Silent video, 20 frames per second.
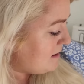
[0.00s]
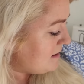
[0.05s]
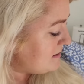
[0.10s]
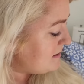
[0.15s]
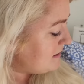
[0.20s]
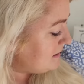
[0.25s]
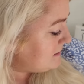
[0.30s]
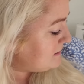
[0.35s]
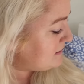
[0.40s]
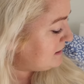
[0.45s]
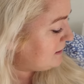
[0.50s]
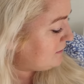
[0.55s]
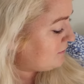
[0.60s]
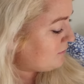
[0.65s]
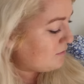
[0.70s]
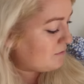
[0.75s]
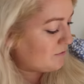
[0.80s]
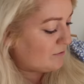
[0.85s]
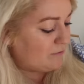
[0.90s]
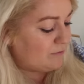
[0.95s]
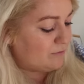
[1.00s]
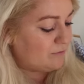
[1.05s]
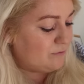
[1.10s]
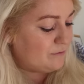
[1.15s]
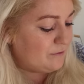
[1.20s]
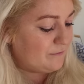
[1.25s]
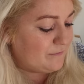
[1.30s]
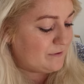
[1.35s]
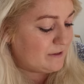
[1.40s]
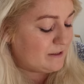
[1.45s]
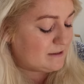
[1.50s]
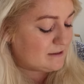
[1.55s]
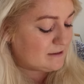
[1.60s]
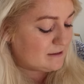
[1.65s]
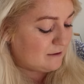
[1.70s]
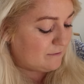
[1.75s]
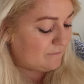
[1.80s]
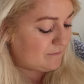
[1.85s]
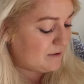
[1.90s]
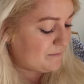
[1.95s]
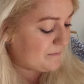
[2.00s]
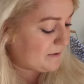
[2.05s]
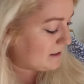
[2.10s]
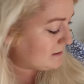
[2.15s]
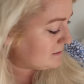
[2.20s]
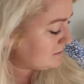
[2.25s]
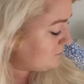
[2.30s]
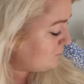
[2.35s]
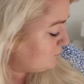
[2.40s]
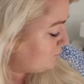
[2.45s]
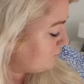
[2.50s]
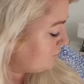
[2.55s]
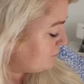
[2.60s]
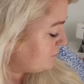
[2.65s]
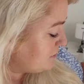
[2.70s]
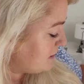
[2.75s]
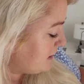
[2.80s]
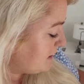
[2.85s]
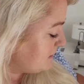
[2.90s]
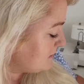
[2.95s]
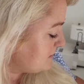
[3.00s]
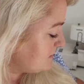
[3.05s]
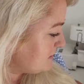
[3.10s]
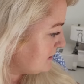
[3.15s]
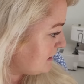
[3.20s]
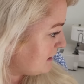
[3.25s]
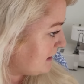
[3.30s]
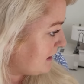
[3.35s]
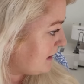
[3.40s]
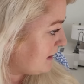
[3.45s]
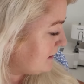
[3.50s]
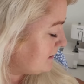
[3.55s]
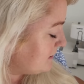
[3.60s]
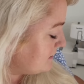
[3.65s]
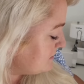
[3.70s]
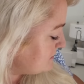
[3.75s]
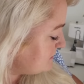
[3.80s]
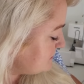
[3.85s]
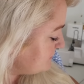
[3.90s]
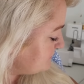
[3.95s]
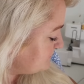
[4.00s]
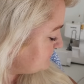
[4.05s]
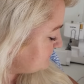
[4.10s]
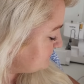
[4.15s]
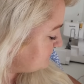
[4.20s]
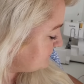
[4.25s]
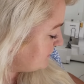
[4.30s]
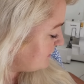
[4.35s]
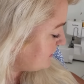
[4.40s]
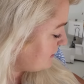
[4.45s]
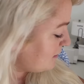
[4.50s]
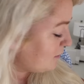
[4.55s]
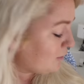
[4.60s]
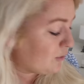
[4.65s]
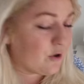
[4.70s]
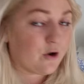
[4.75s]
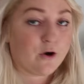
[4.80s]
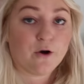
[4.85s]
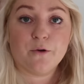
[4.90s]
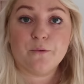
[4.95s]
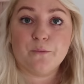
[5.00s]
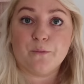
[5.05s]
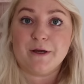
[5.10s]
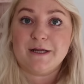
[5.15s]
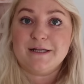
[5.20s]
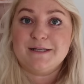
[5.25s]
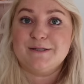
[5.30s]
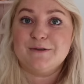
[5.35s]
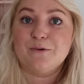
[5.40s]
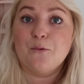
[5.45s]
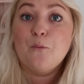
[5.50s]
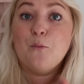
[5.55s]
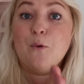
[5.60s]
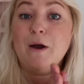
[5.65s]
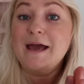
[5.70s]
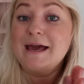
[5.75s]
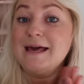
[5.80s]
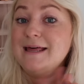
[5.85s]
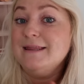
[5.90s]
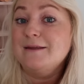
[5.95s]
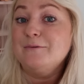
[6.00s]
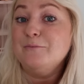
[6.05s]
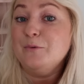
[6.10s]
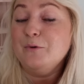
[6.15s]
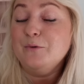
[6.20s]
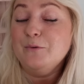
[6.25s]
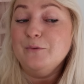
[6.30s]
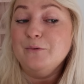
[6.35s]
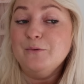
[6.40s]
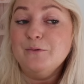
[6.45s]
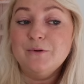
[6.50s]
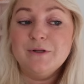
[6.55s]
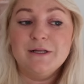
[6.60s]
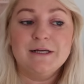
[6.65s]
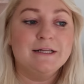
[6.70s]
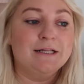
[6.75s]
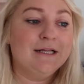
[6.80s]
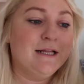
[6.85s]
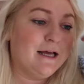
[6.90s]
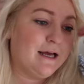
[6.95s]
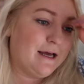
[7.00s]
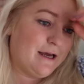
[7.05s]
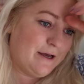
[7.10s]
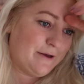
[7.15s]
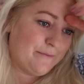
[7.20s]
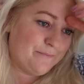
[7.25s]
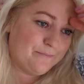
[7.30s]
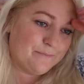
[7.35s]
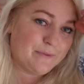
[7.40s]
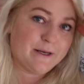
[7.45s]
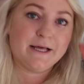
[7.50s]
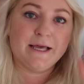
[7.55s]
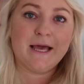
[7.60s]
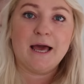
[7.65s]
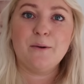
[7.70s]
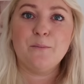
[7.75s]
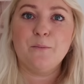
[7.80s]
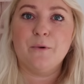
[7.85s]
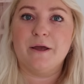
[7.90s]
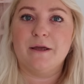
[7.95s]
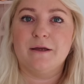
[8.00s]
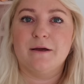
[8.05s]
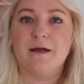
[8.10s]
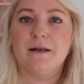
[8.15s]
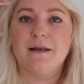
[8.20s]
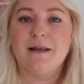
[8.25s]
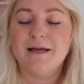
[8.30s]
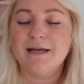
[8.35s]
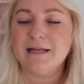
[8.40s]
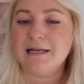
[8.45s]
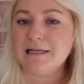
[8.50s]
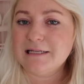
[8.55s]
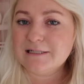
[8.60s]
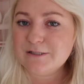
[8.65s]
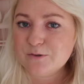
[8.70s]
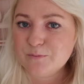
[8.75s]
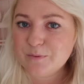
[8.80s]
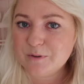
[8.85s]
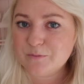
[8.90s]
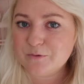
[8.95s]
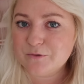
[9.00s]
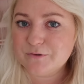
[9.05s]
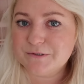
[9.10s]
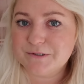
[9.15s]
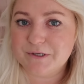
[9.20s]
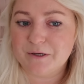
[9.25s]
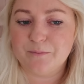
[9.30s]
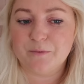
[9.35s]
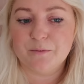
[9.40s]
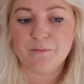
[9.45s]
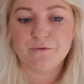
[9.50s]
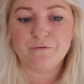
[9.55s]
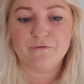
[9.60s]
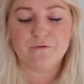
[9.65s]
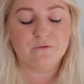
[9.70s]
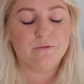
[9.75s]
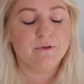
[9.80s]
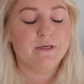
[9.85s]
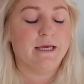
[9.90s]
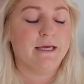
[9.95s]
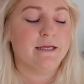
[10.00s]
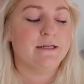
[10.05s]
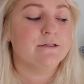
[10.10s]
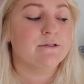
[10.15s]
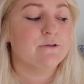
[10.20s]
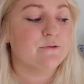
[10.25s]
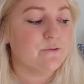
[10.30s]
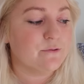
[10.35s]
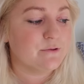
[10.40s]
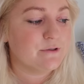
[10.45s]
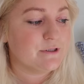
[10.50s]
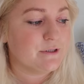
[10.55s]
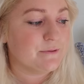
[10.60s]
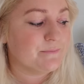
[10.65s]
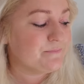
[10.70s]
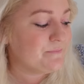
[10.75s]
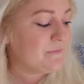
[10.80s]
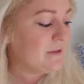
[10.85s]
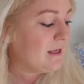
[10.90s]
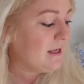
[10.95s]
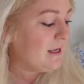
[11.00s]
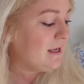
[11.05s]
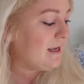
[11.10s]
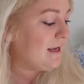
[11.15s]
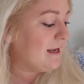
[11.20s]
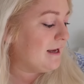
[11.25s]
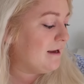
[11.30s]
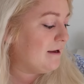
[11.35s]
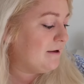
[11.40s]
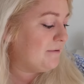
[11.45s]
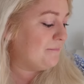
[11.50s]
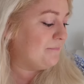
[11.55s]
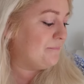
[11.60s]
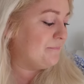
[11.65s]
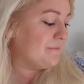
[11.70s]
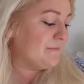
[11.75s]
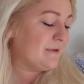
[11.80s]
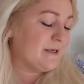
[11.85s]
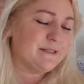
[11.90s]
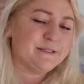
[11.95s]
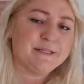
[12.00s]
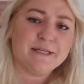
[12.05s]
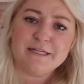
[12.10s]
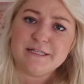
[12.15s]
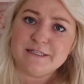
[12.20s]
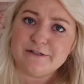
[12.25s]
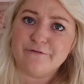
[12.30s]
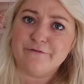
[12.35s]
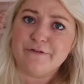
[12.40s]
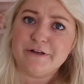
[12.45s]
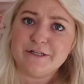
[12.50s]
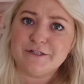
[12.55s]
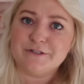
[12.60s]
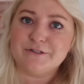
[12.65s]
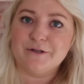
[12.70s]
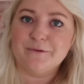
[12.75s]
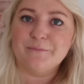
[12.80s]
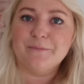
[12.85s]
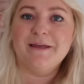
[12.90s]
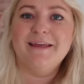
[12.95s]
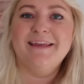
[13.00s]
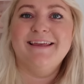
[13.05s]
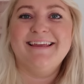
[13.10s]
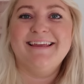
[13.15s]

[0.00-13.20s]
knitting on all of these lovely pastel projects and can't wait to wear them all. But I can wait. I'd like a little bit more summer before we get into autumn, because I need to finish them.